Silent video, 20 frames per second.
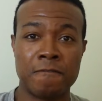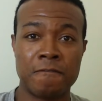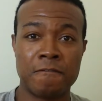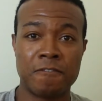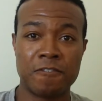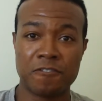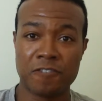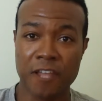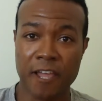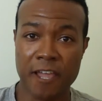
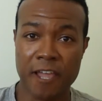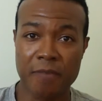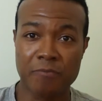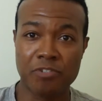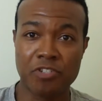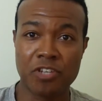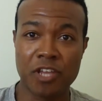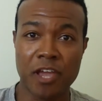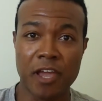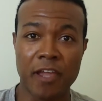It's a damn
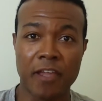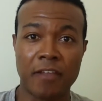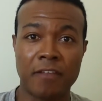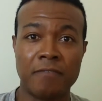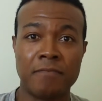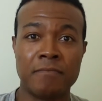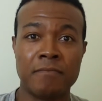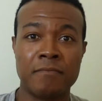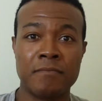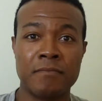shame.
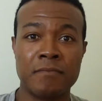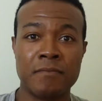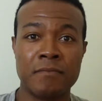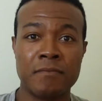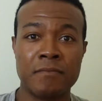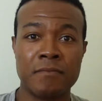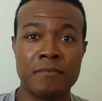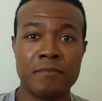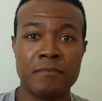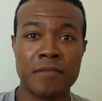
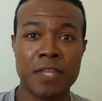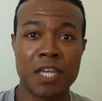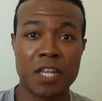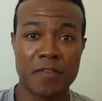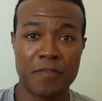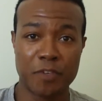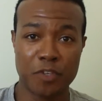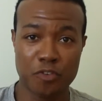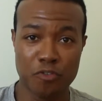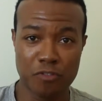
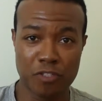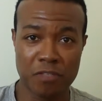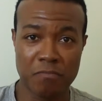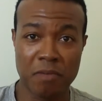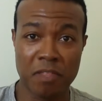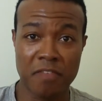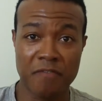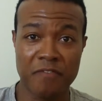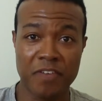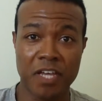And if you're using
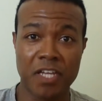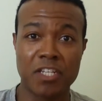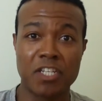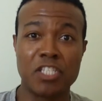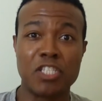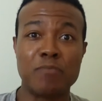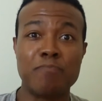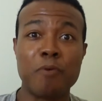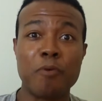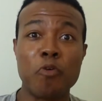the motherfucking
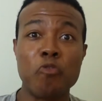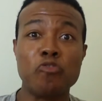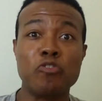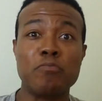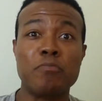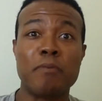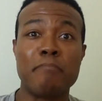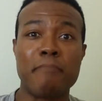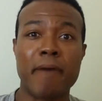disposable